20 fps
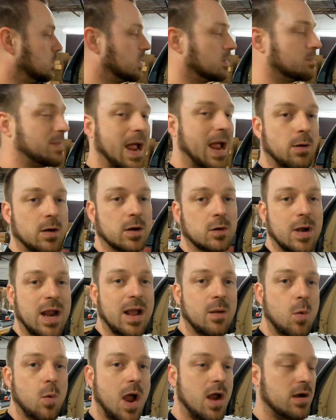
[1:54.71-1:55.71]
with a power and
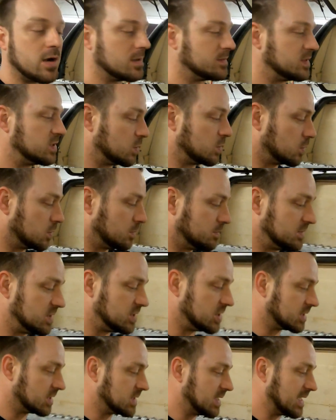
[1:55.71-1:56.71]
ground wired up to them
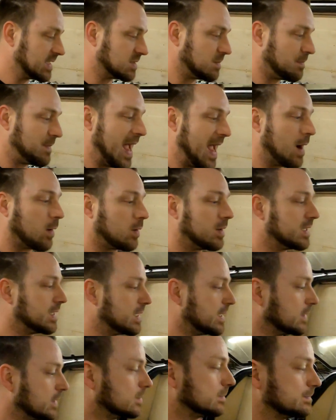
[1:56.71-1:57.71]
just to get some power in
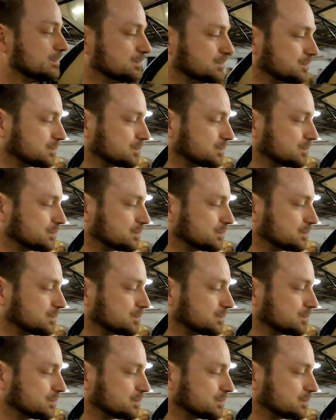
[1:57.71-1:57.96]
here.